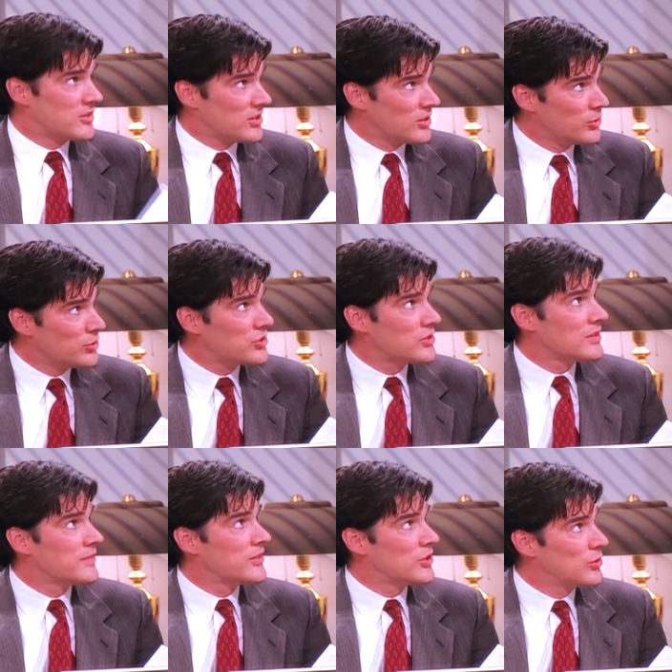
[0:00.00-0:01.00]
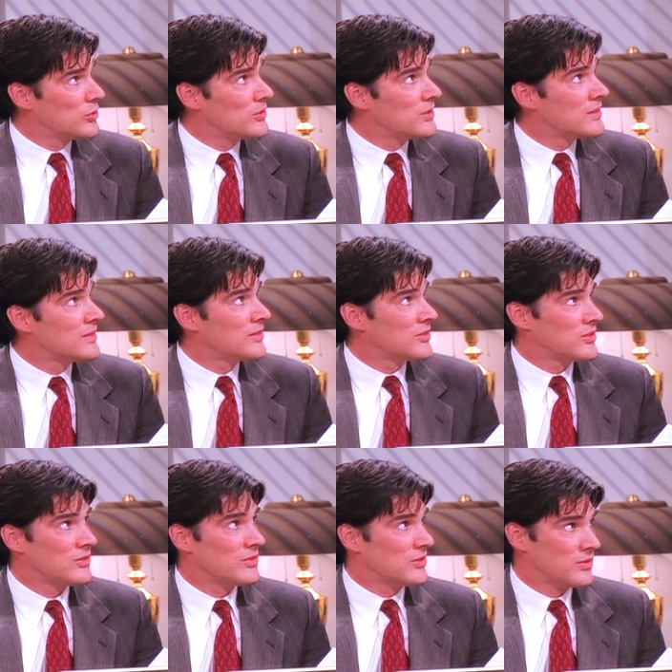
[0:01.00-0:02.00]
dissolution of the union. Do
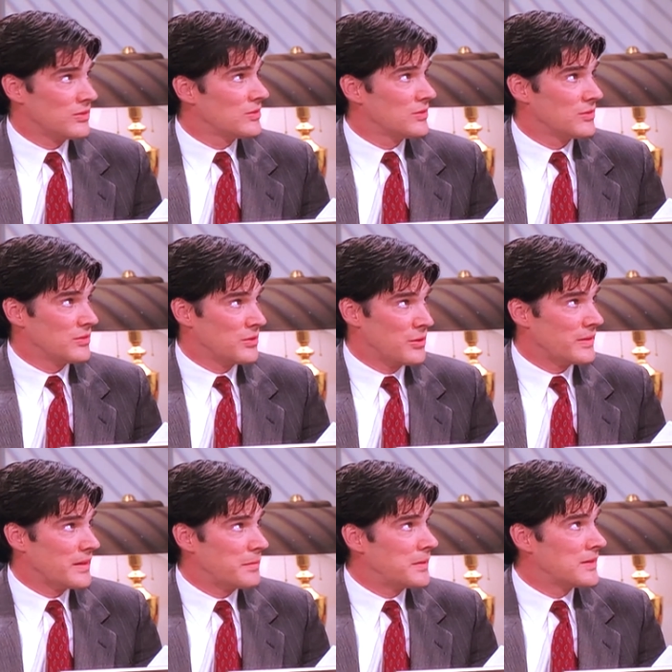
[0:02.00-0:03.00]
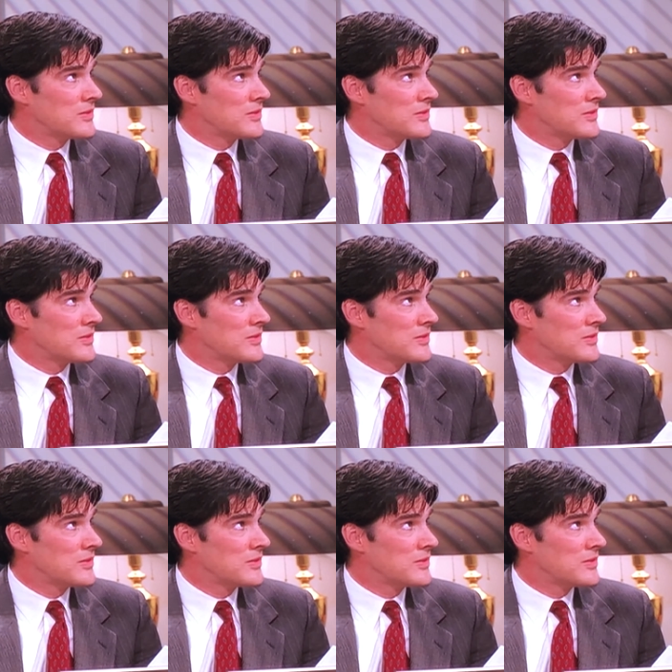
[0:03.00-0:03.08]
you, do you, you know what that